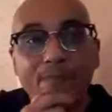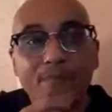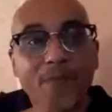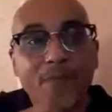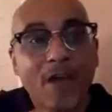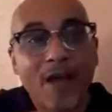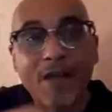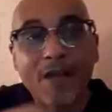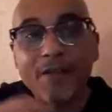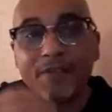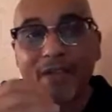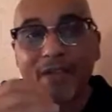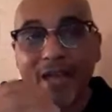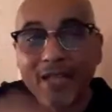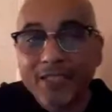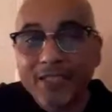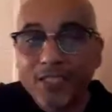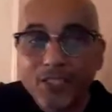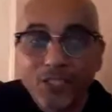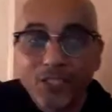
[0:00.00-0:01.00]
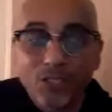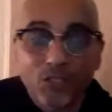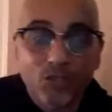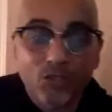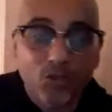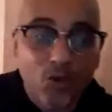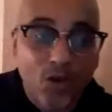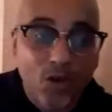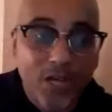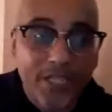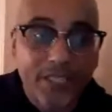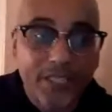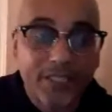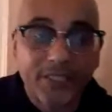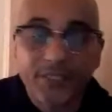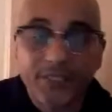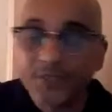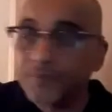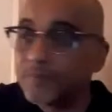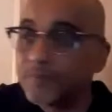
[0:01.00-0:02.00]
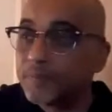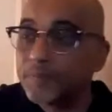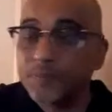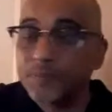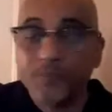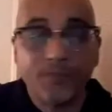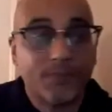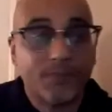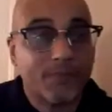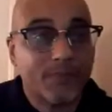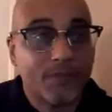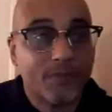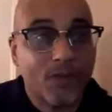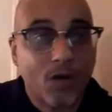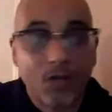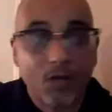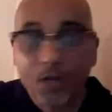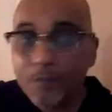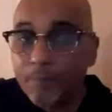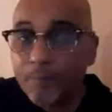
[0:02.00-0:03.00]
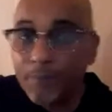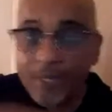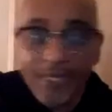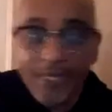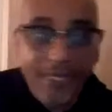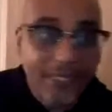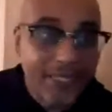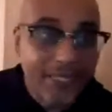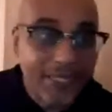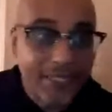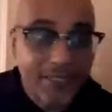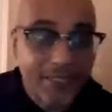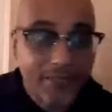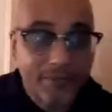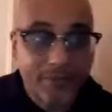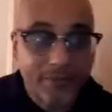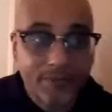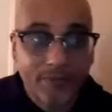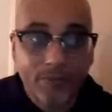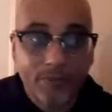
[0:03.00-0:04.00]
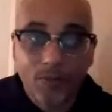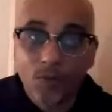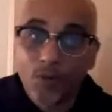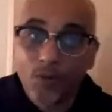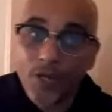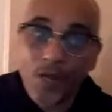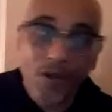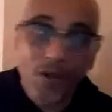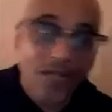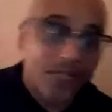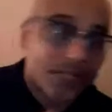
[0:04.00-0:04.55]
They'll either have to destroy us completely, or they're gonna